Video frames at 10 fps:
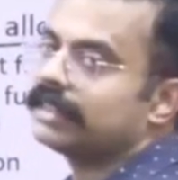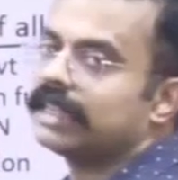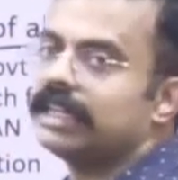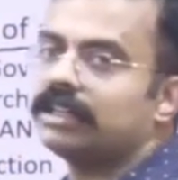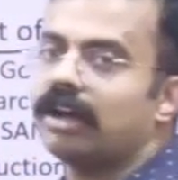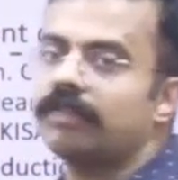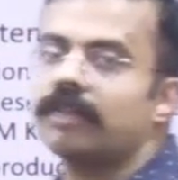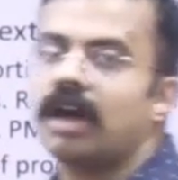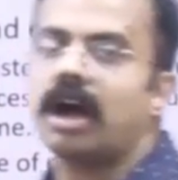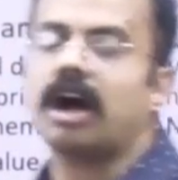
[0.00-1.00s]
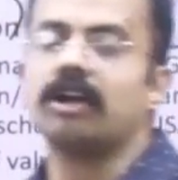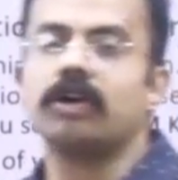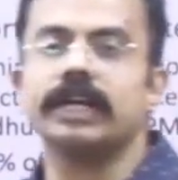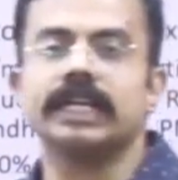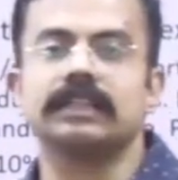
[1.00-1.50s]

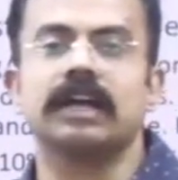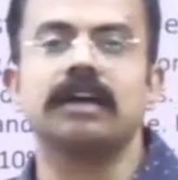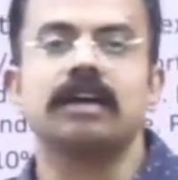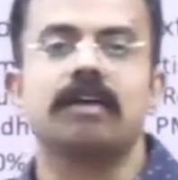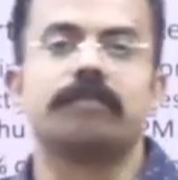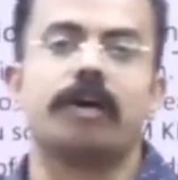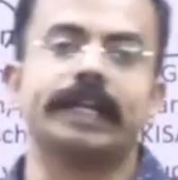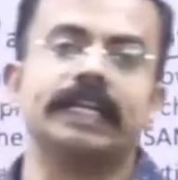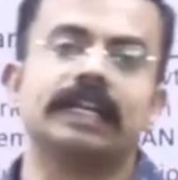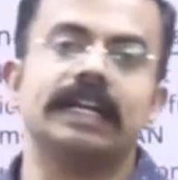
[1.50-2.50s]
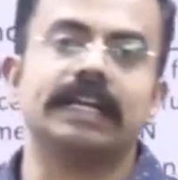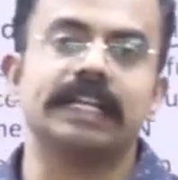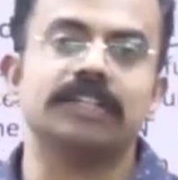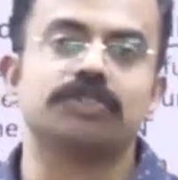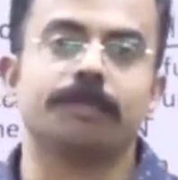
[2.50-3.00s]
the foreign
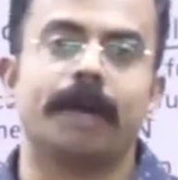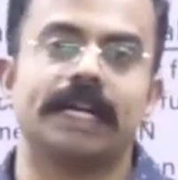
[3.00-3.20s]
countries to